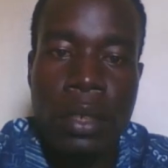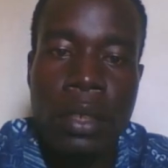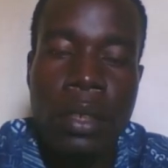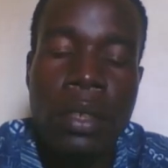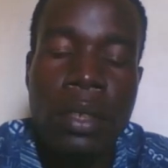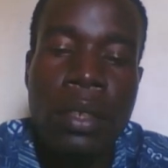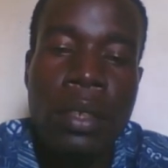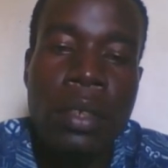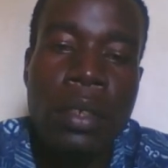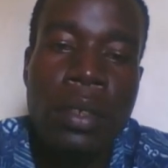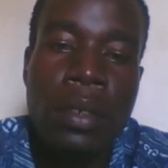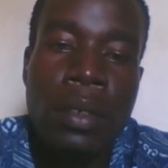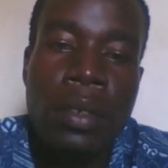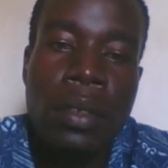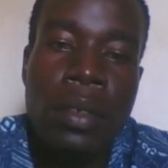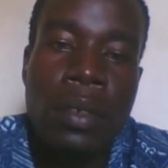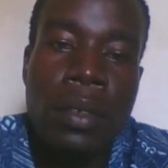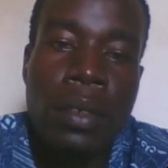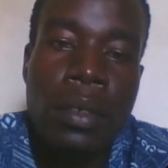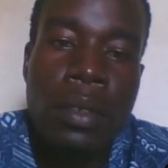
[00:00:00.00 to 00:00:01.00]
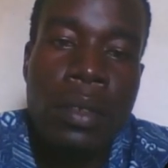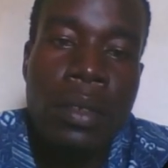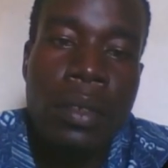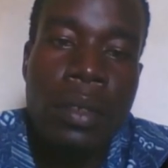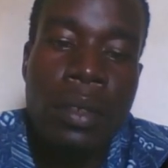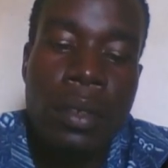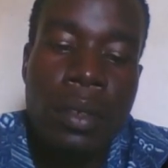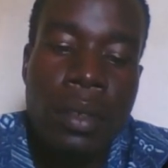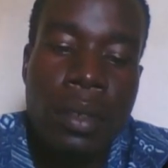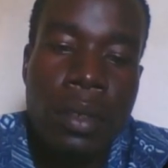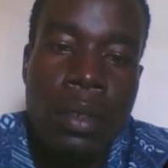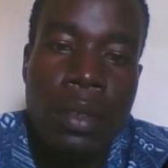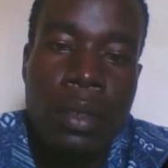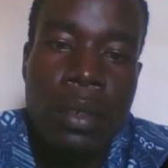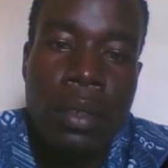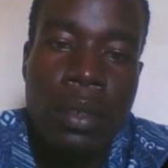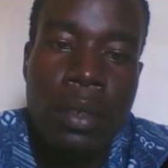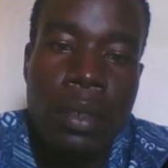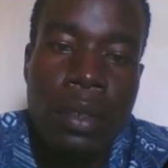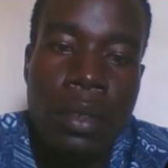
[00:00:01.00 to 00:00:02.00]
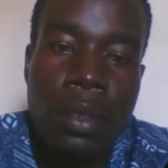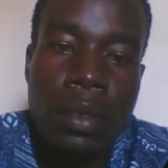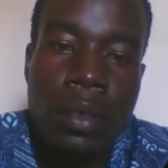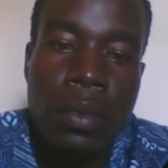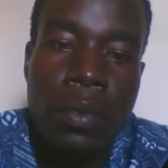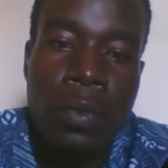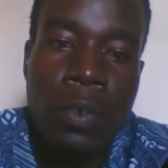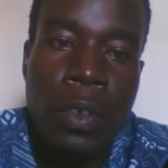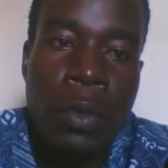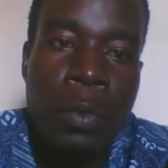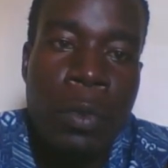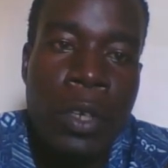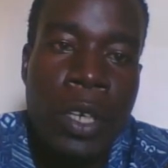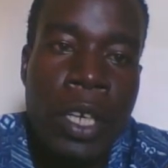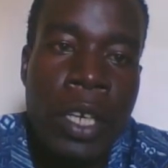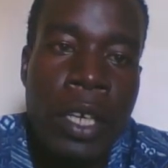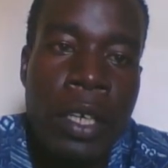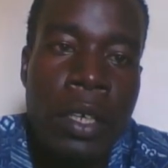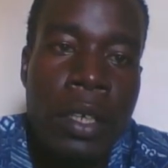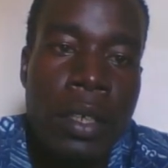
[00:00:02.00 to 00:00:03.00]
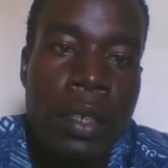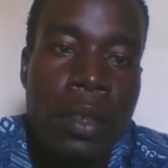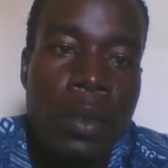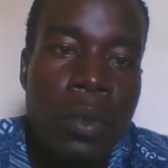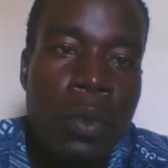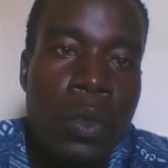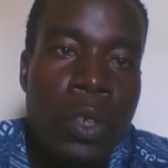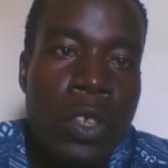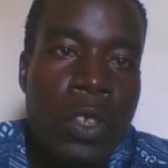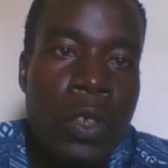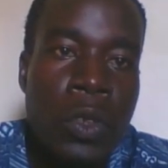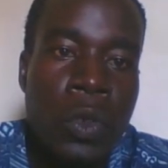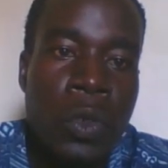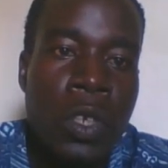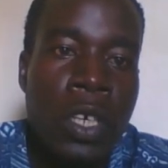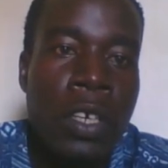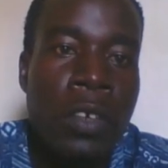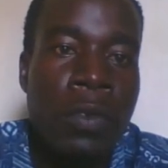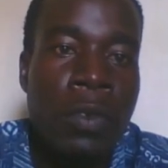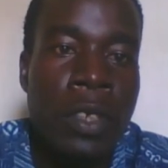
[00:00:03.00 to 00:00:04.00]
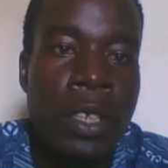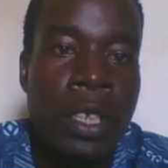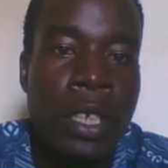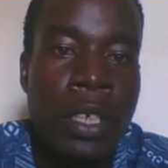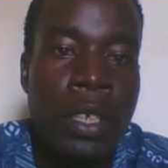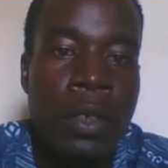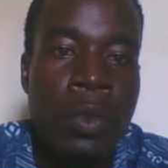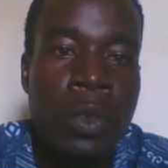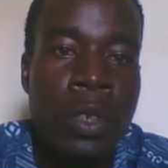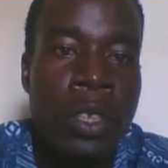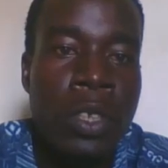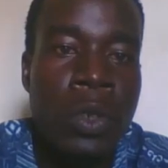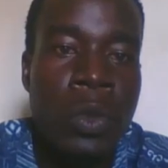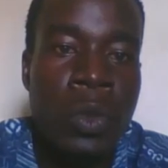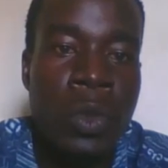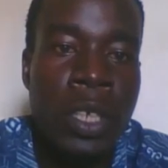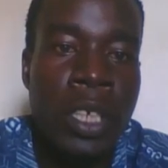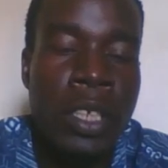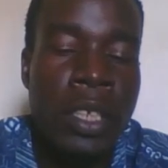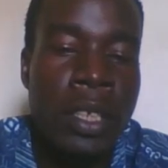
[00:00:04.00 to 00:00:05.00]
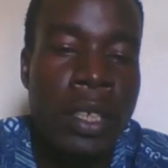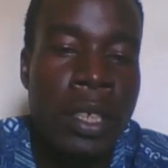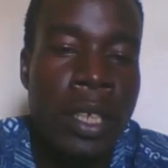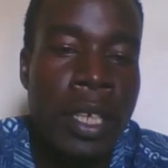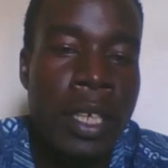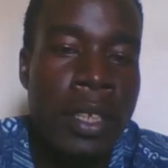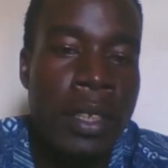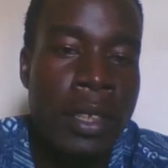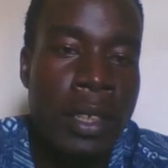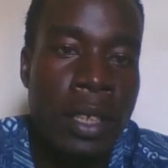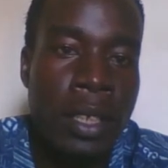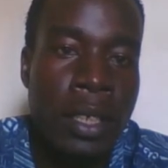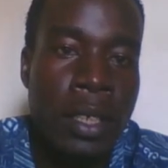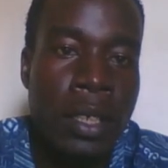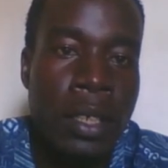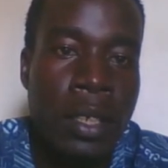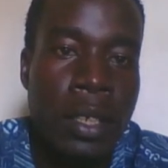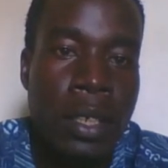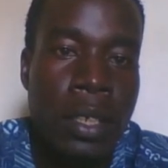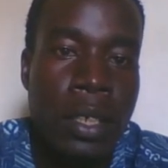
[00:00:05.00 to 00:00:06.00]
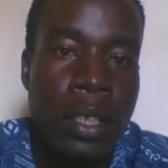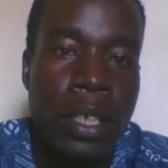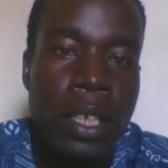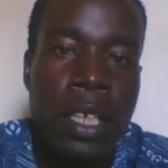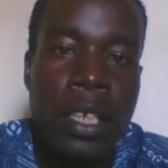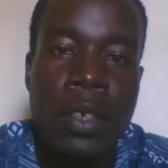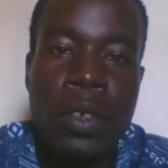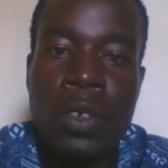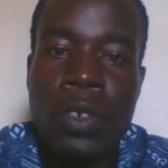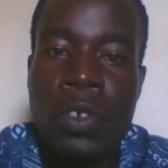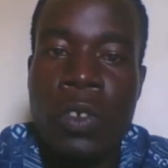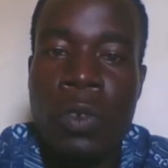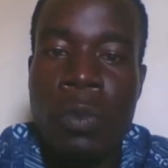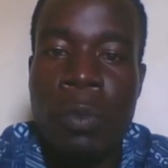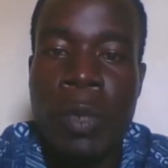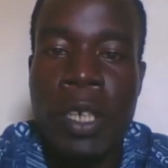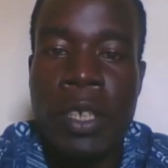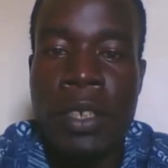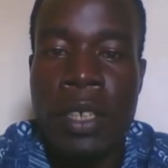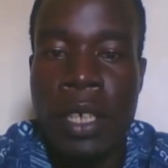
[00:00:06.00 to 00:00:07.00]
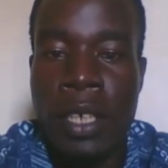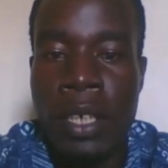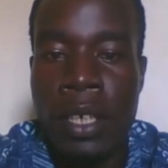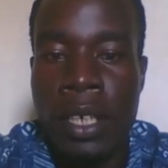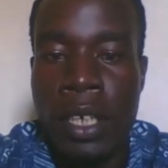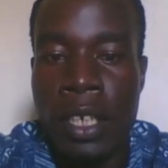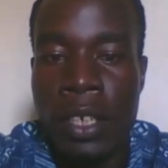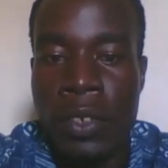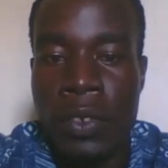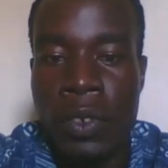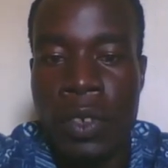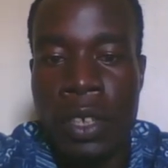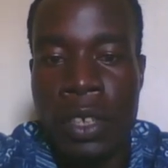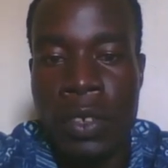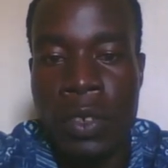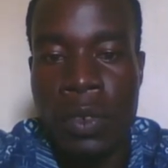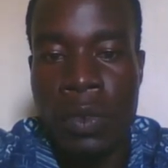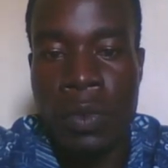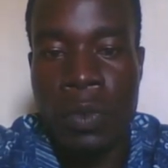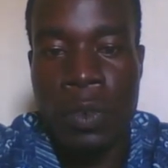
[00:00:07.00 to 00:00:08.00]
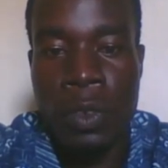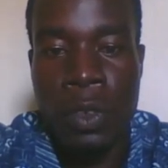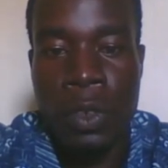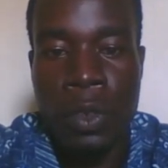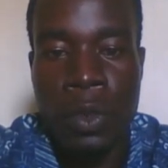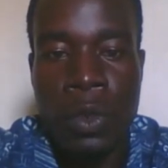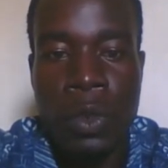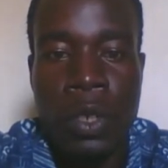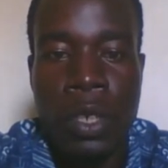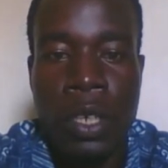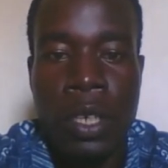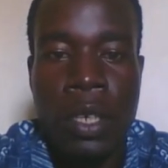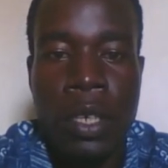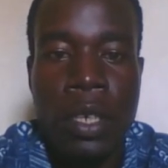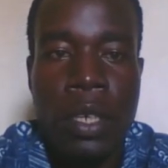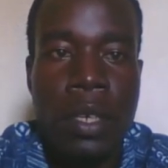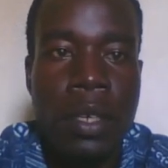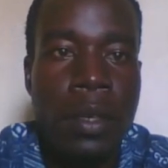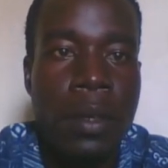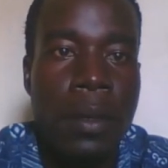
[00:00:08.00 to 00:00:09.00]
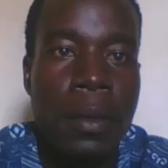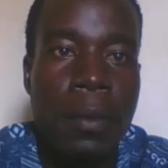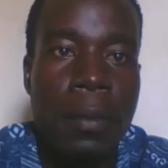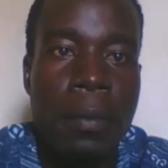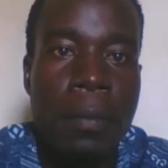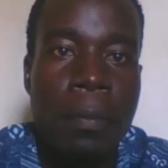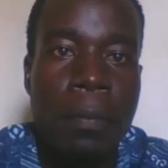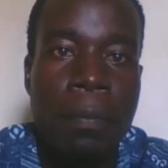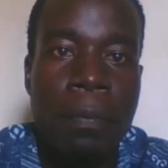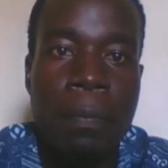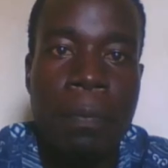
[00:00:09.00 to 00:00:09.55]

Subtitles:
formula which you will get in Excel that also makes a calculation for you. For example,